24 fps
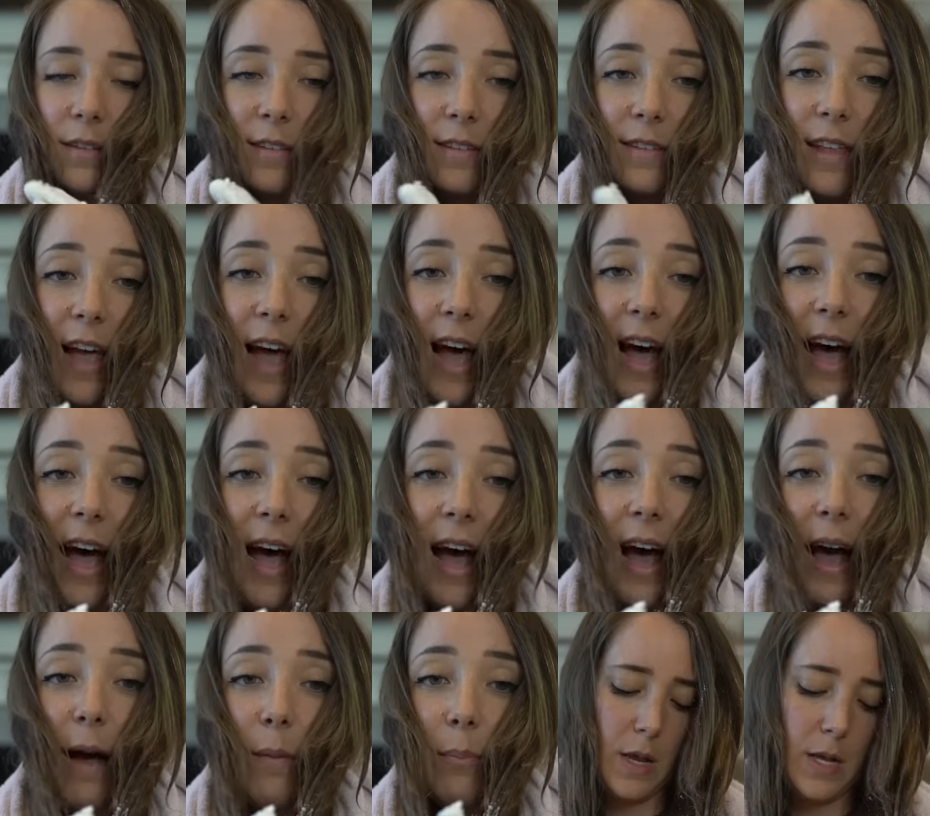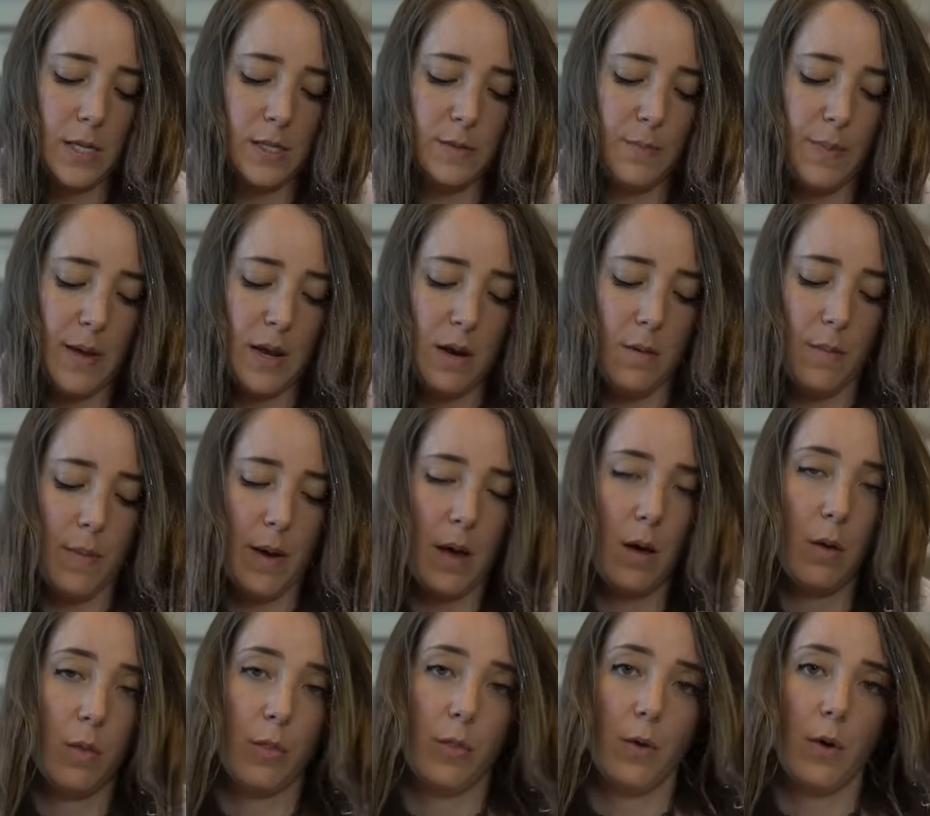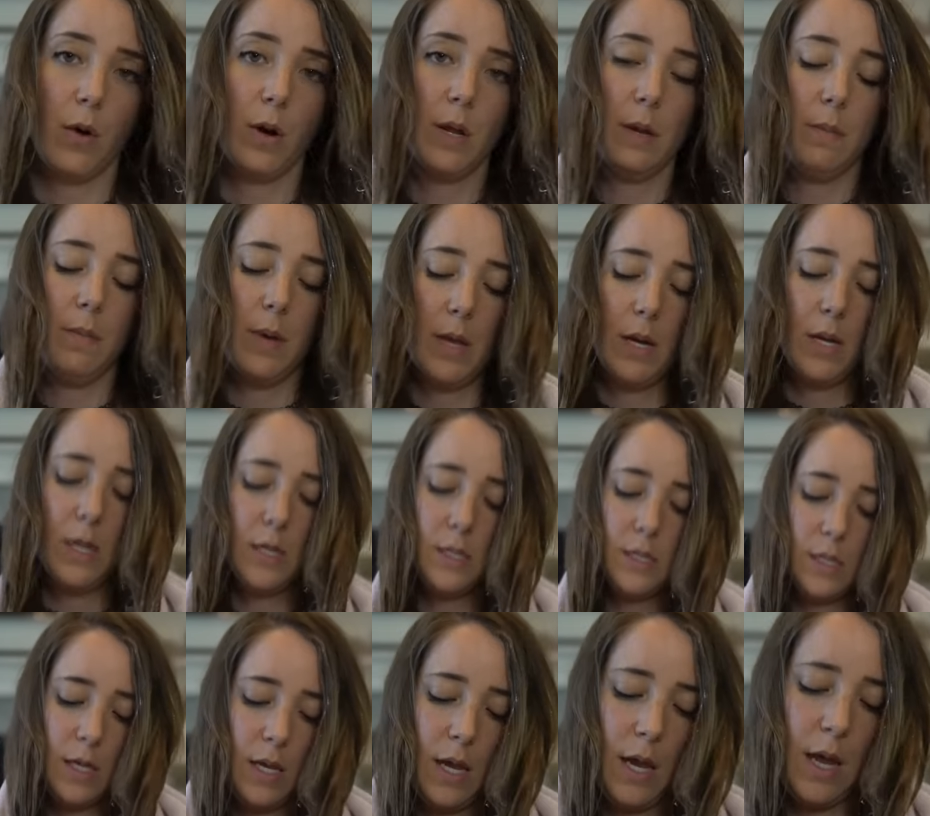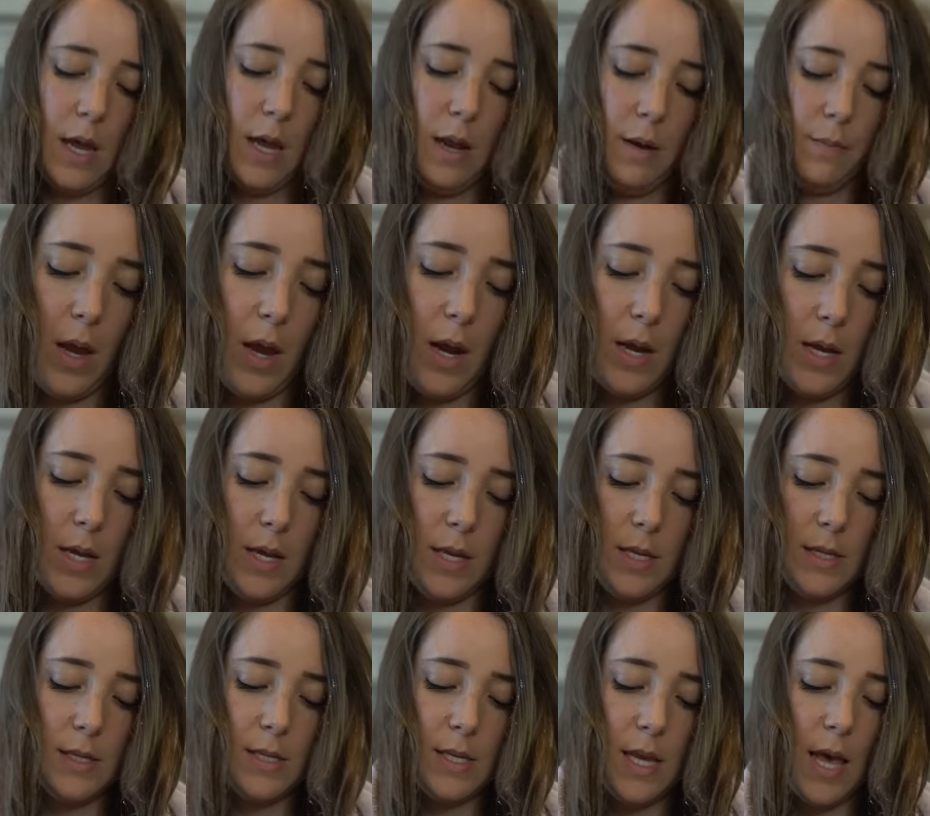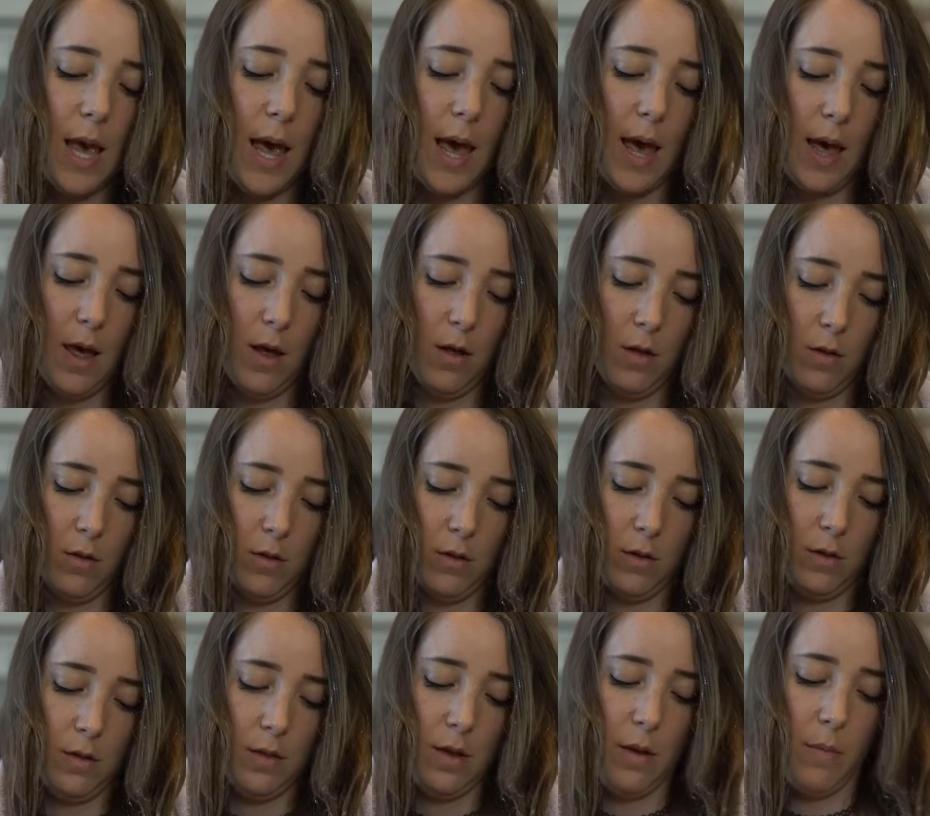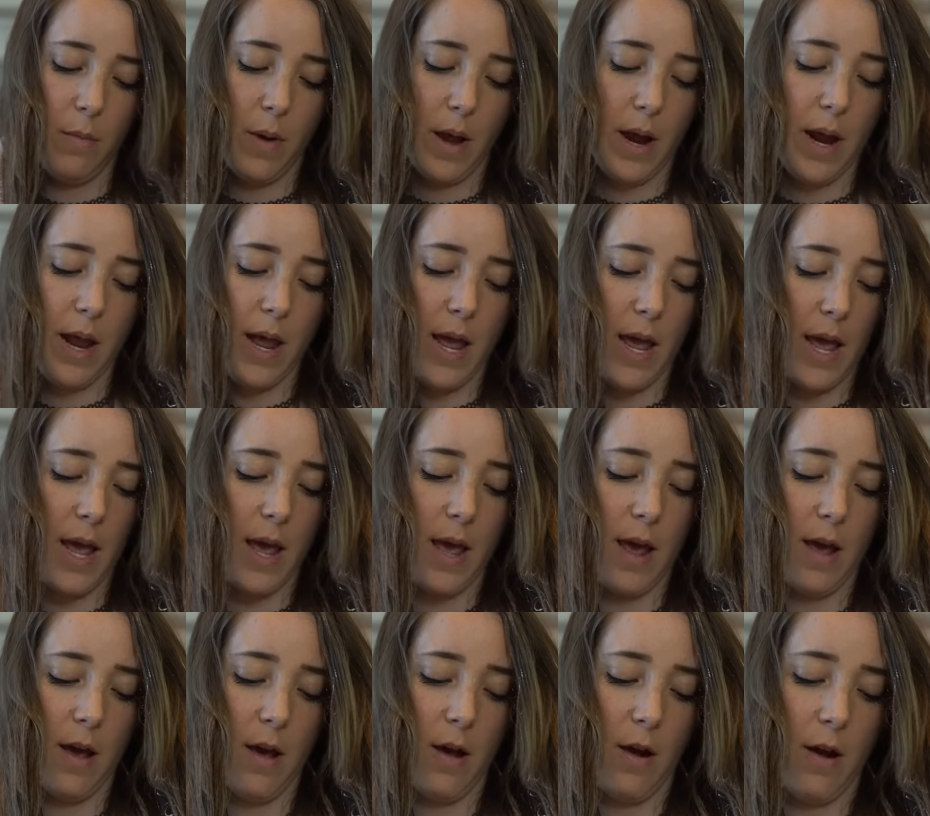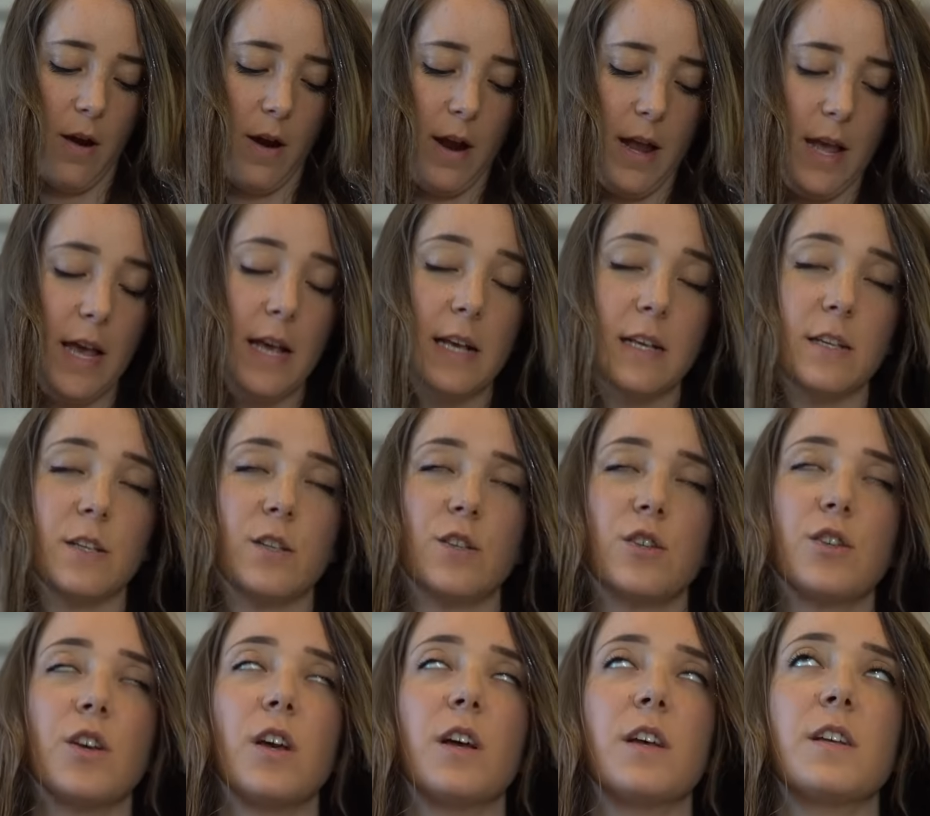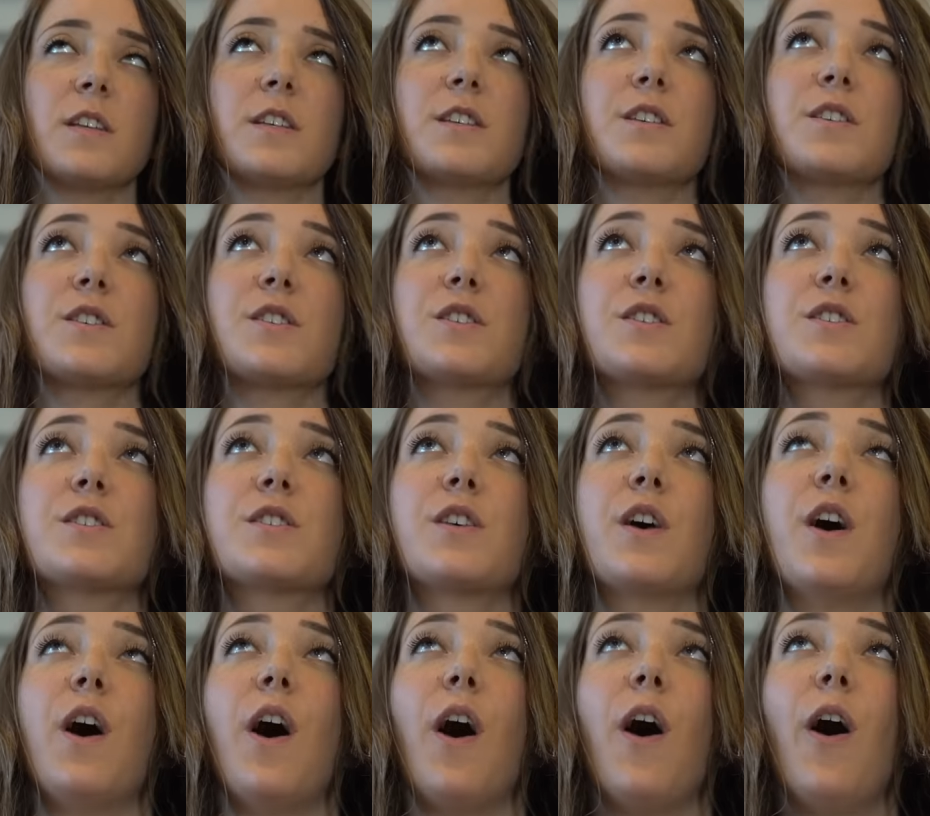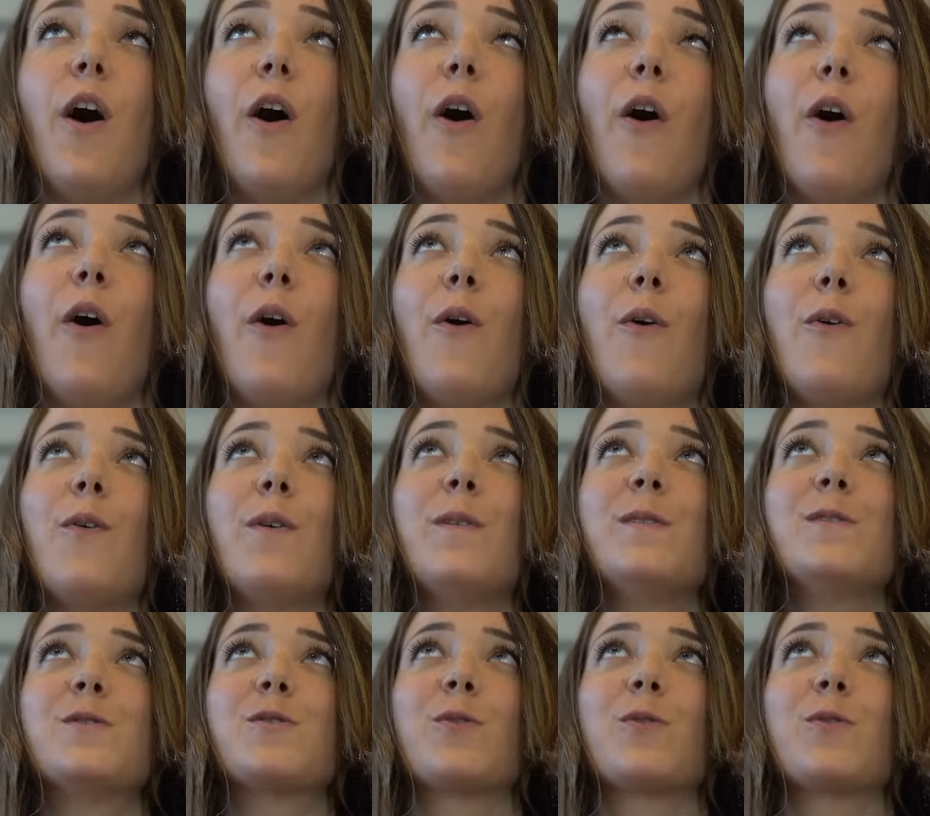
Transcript: Stop! It's been about 30 minutes again. I can tell that my hair is just so